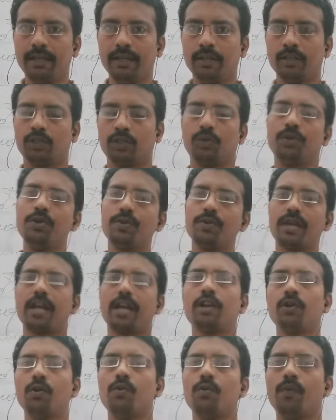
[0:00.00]
So you can
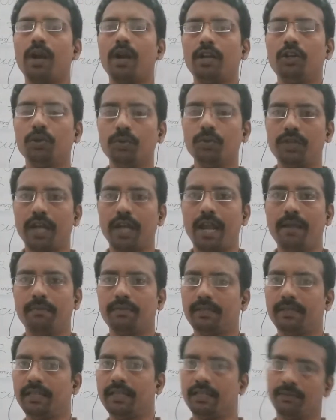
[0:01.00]
go 1-2
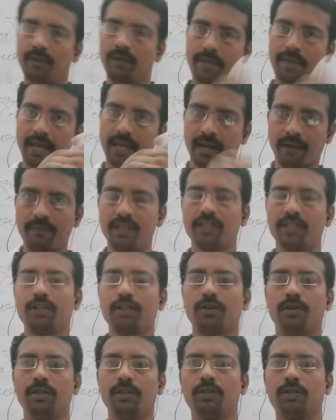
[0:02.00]
times. This will be a revision
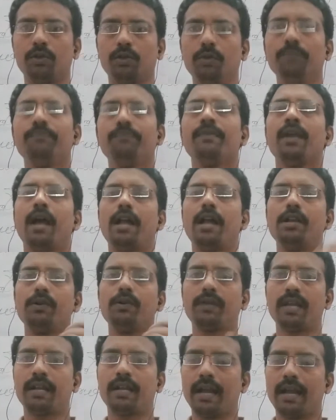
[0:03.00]
also. And you
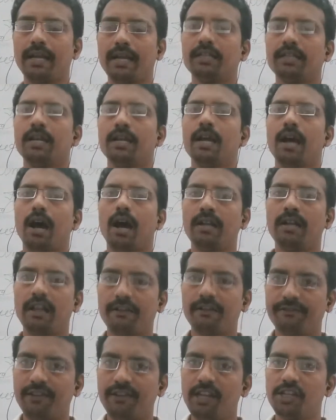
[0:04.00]
can write a
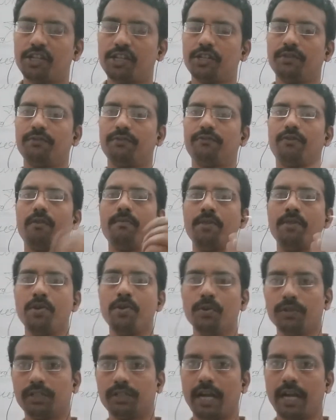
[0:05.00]
definition from
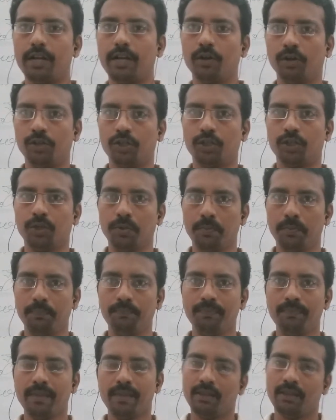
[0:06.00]
your side also.
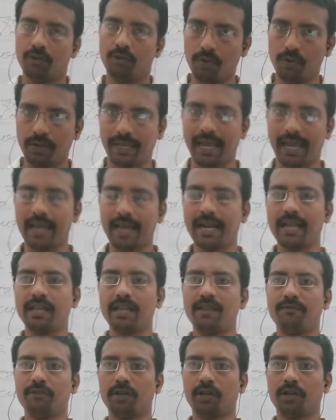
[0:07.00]
So can I
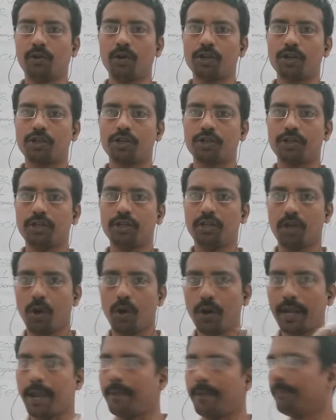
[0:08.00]
give you the question?
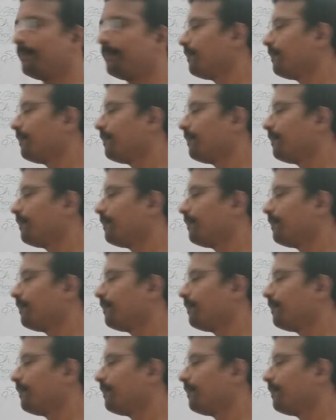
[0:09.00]
Okay.